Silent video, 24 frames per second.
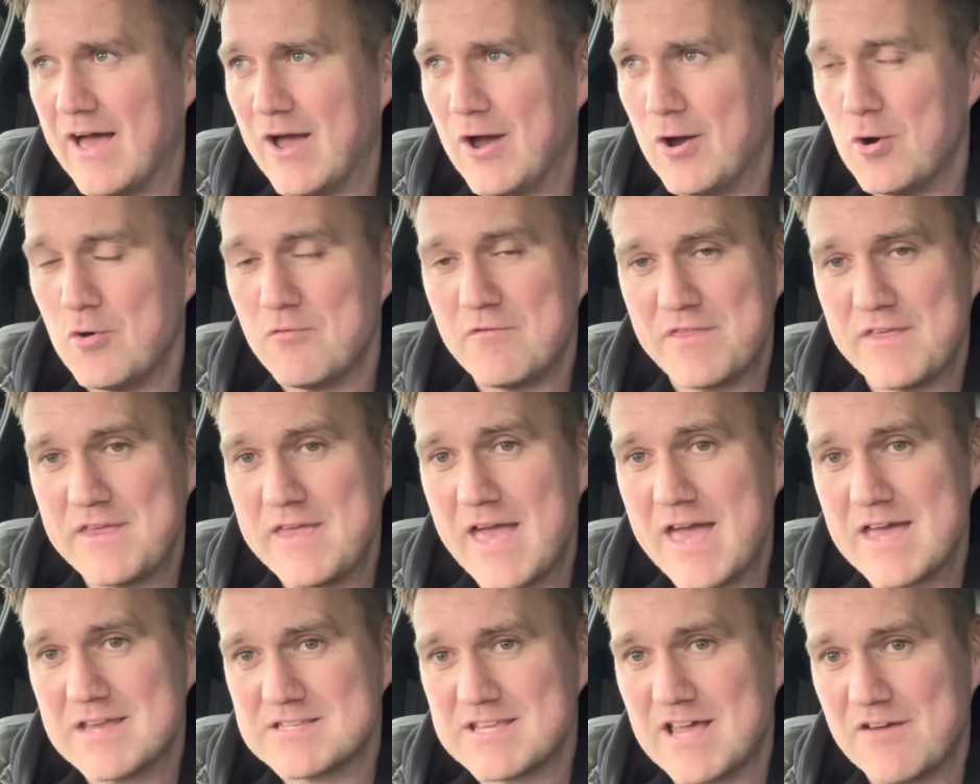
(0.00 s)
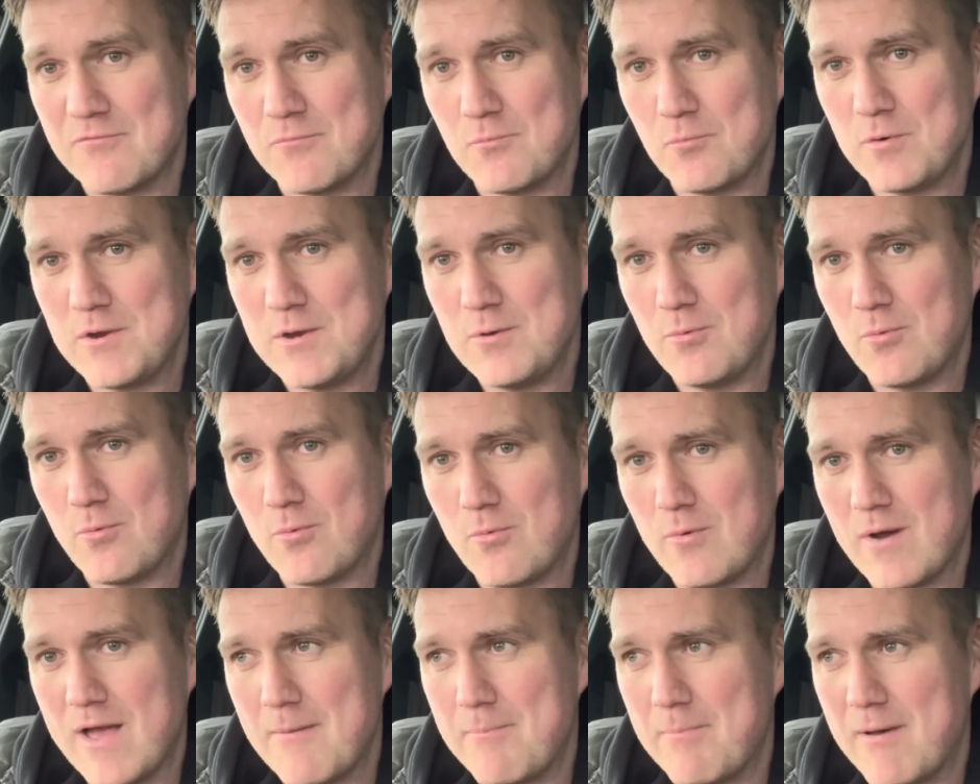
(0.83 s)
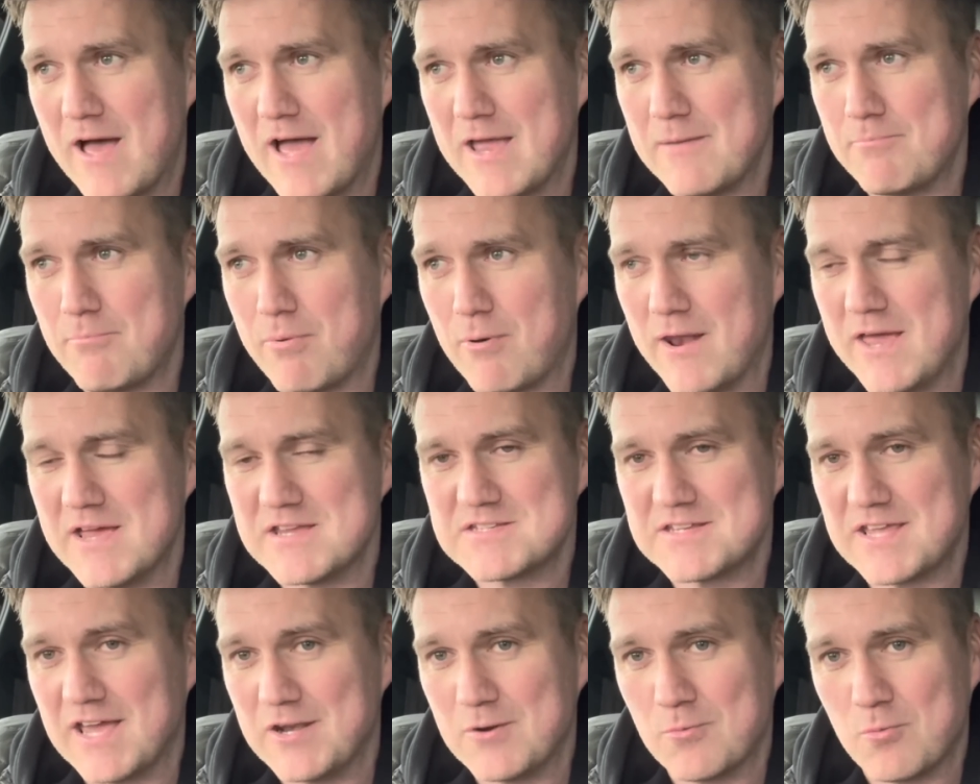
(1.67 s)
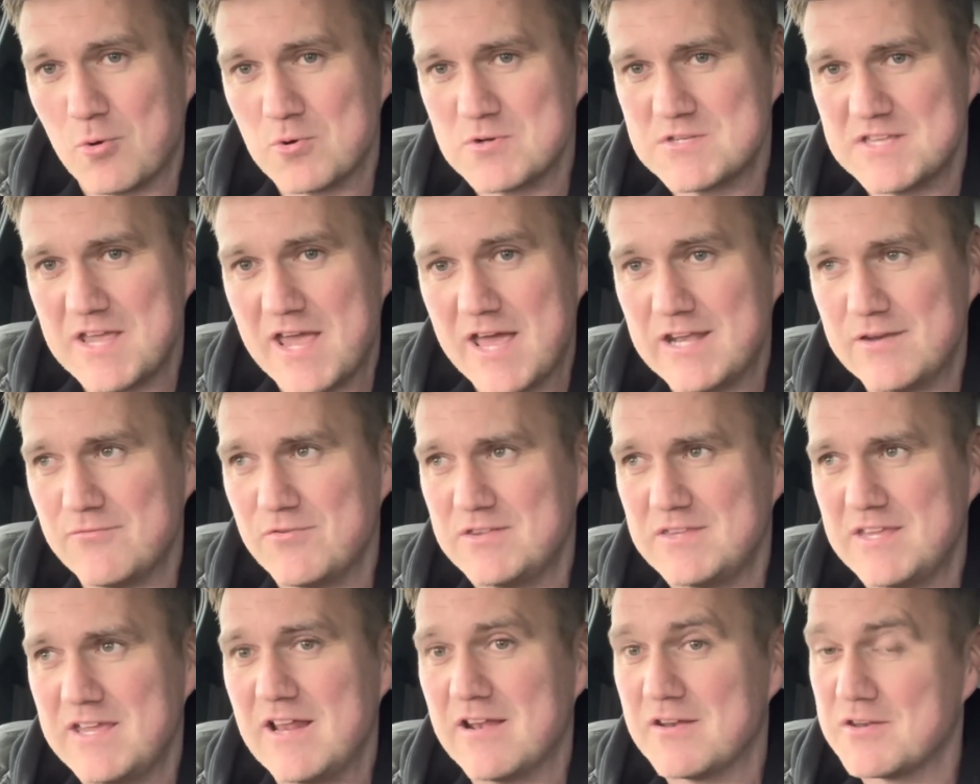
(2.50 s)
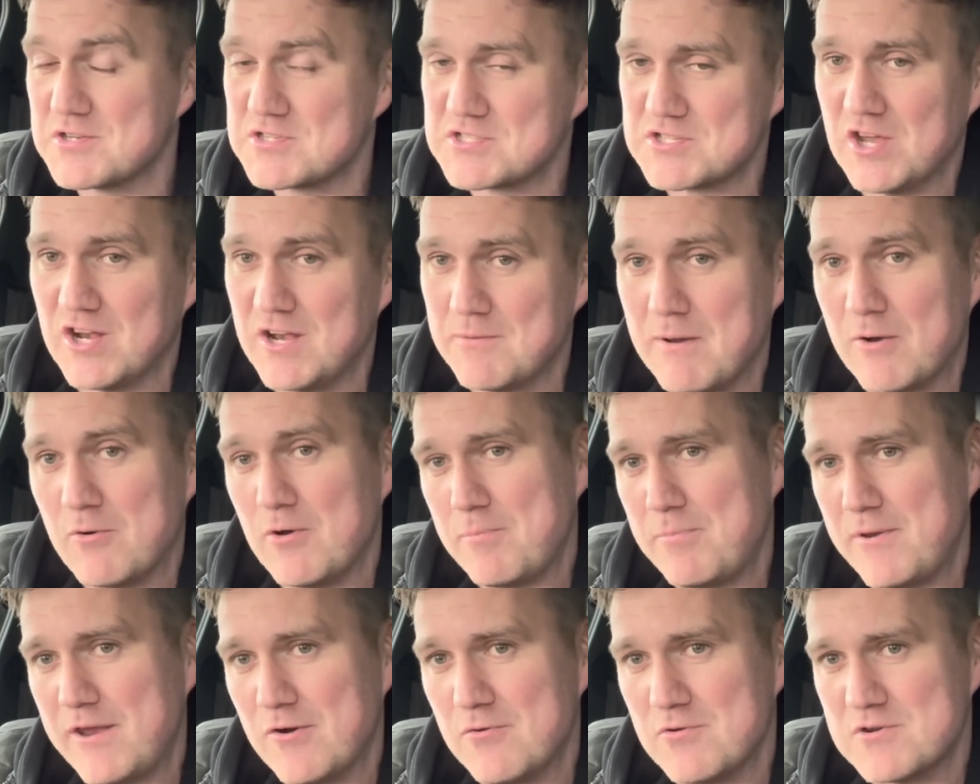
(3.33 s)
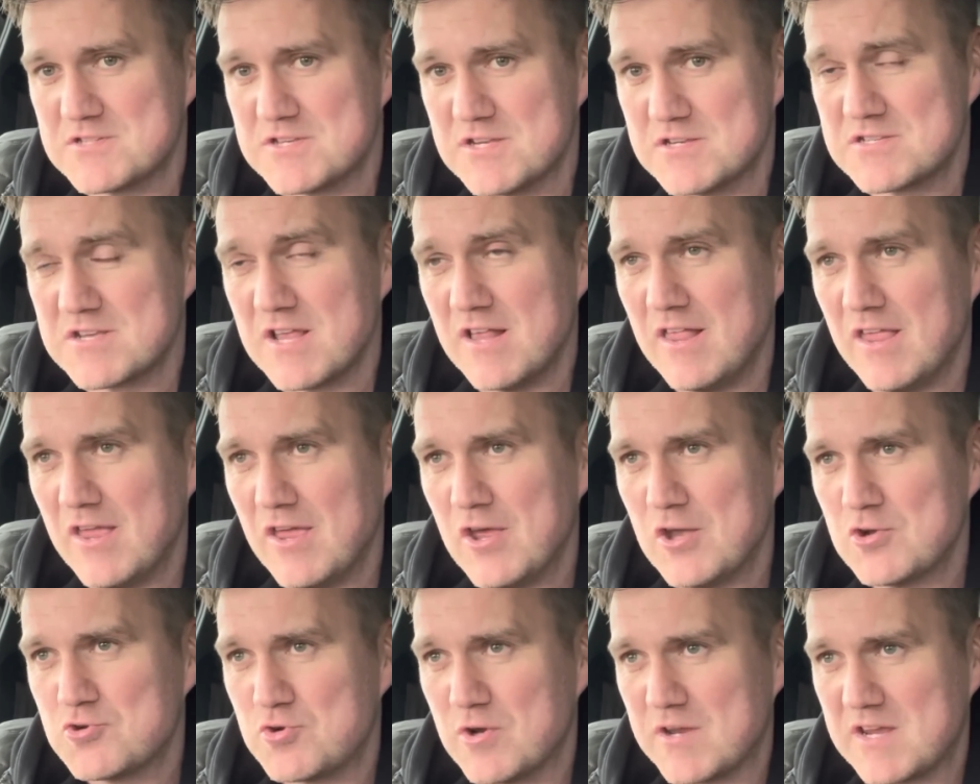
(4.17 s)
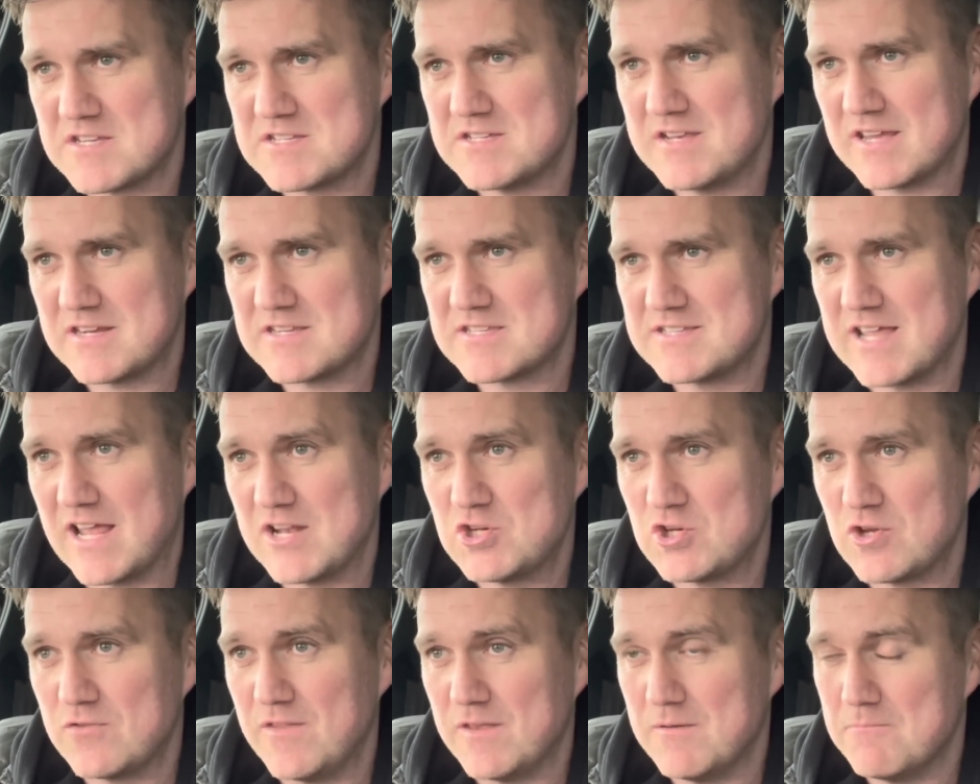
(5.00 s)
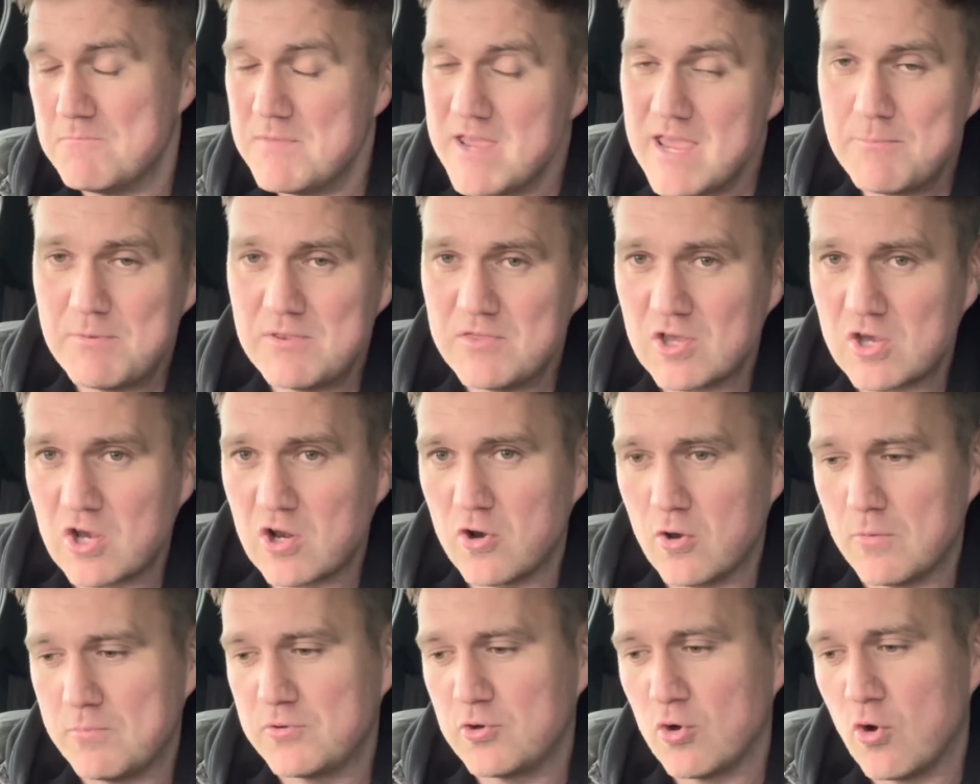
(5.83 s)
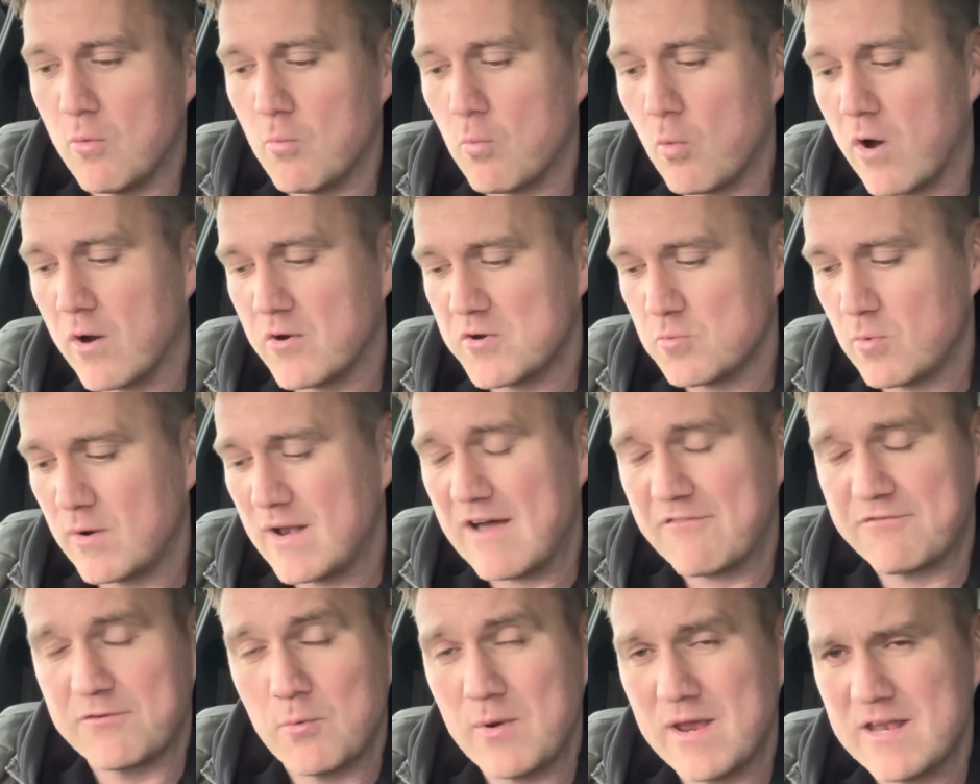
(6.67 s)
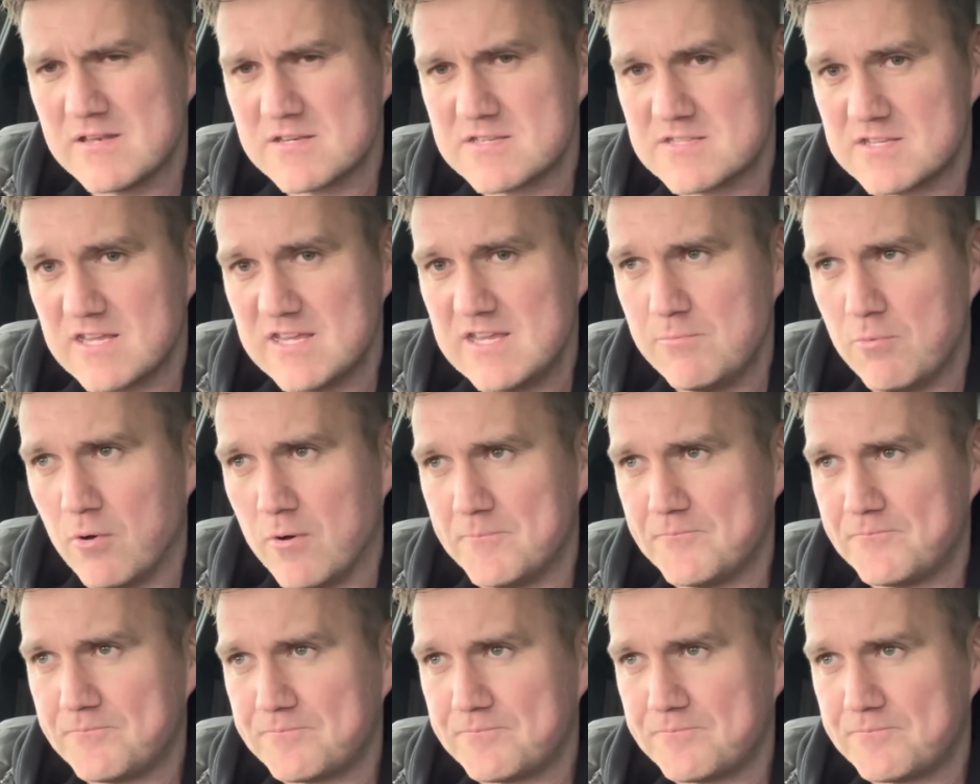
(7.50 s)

over the years, haven't we, whereby players get towards the end of a deal and a certain amount of appearances triggers an extension that maybe the club don't want. We'll have to wait and see, but